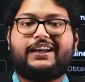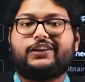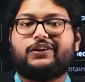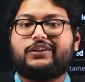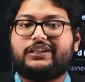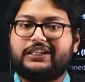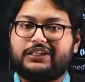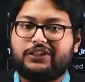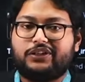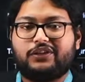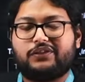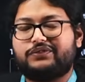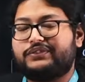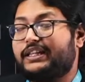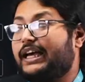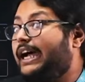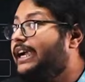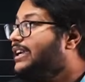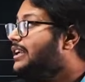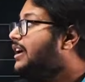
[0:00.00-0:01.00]
or any of
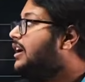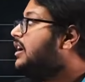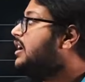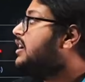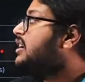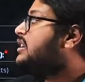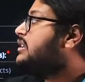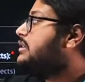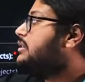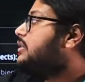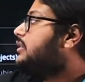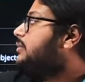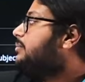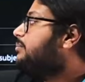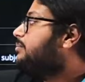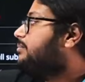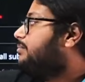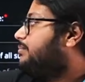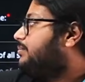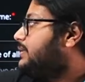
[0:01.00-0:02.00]
that.
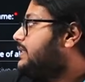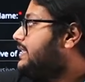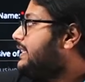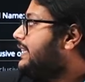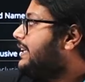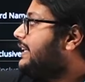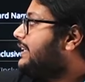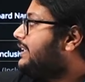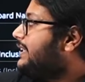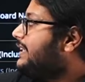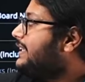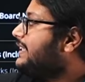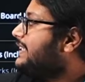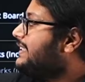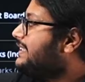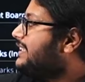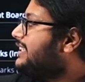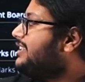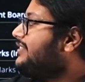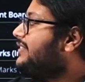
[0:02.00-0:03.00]
So select it.
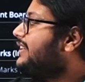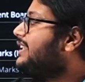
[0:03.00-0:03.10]
Either way,